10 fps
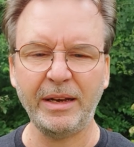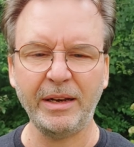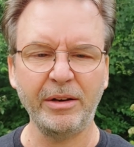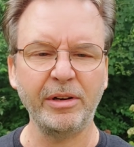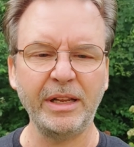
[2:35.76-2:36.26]

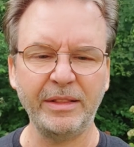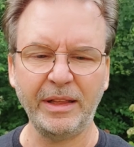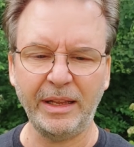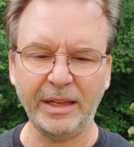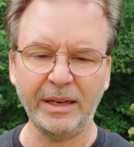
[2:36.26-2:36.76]
underneath
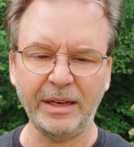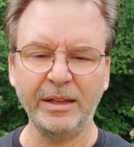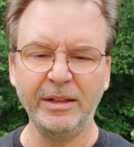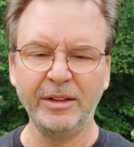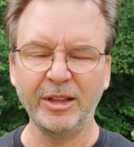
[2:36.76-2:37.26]
and
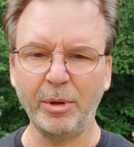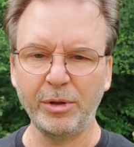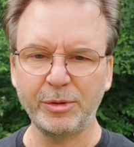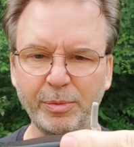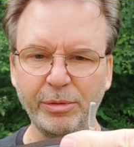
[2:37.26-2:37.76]
the
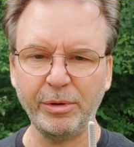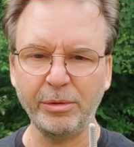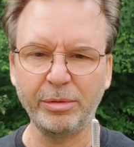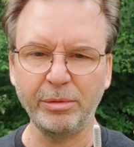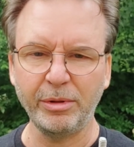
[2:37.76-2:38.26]
bolts
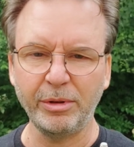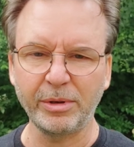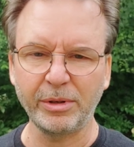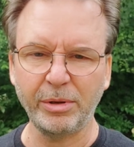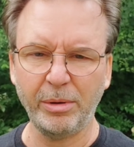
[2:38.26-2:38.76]
protrude through the
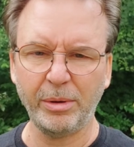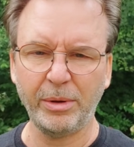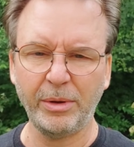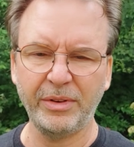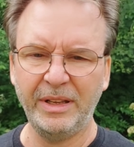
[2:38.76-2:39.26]
drilled
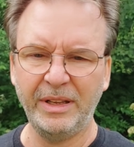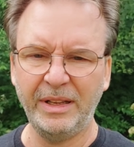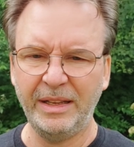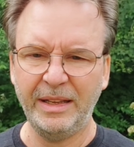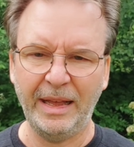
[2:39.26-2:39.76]
holes,
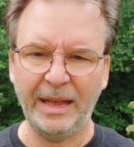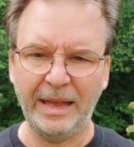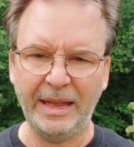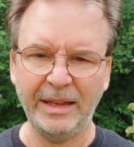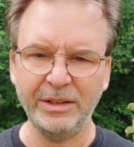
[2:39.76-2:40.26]

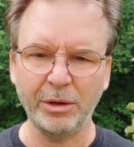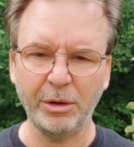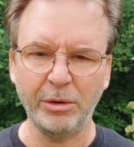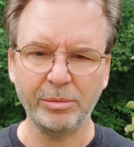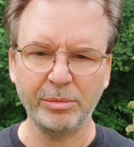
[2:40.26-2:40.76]
and you
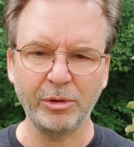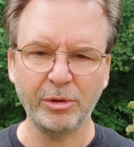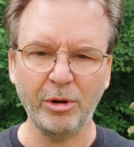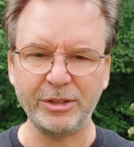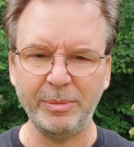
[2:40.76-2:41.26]
go
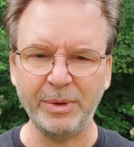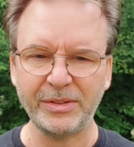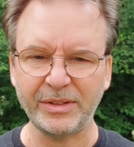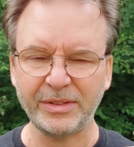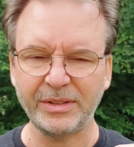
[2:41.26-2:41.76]
about your business.